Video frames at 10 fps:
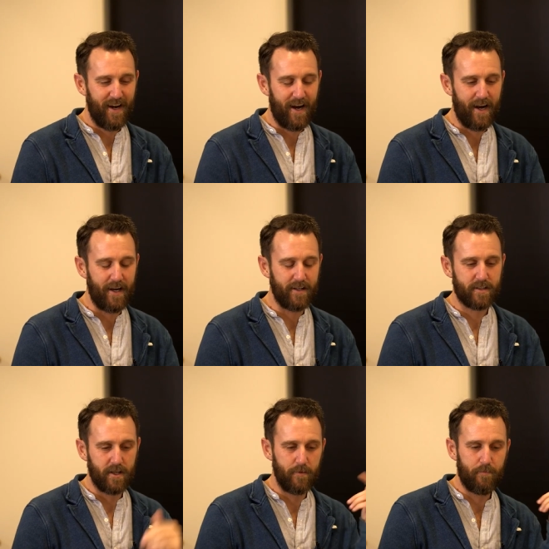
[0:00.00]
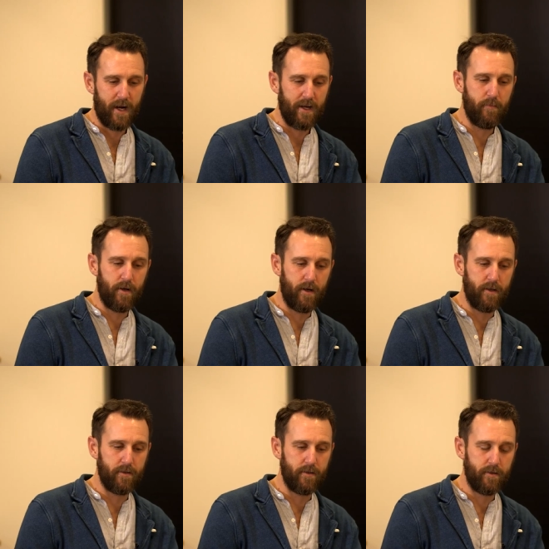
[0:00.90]
Uh, so
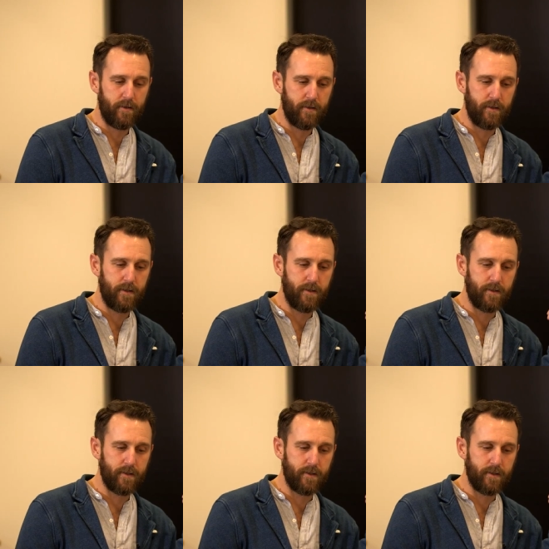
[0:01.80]
Pangburn